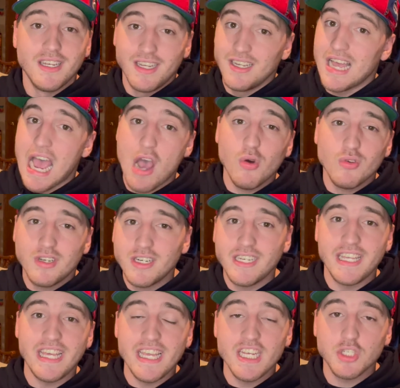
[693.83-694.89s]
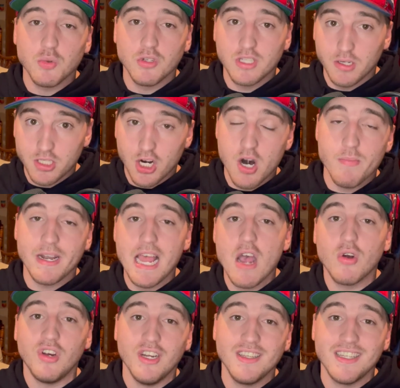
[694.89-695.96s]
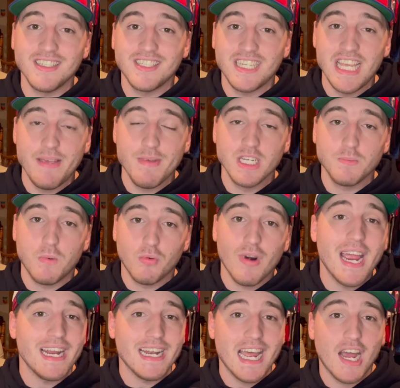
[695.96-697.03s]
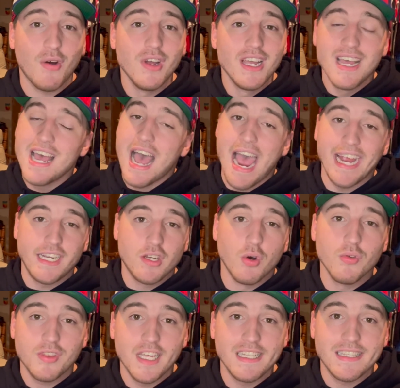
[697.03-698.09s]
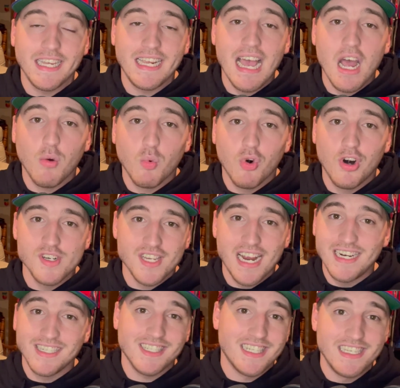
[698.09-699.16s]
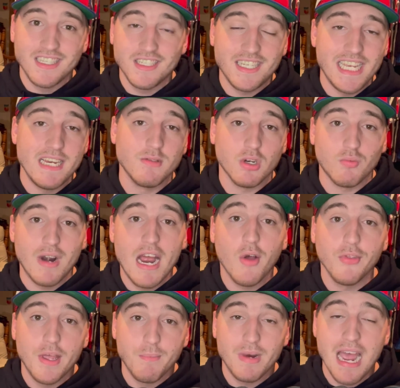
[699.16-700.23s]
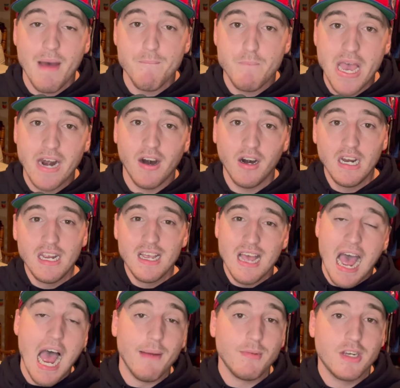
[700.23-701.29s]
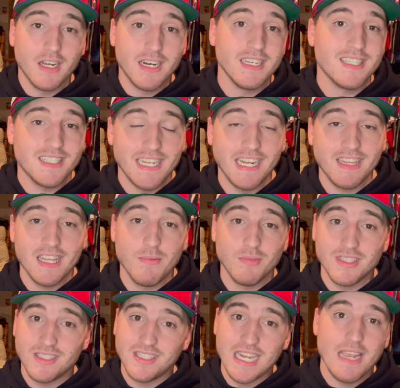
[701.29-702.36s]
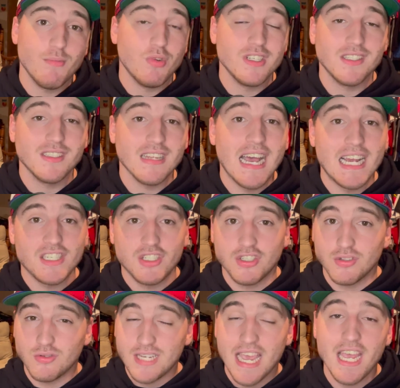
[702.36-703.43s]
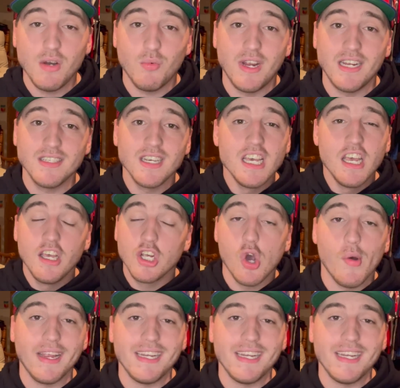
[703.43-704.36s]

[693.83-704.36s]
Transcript: how good he is will determine how good this team is. But right now, I don't think they got worse. I just think the teams around them got better. I'm going to stick them with the same wins as last year. So 10 wins, going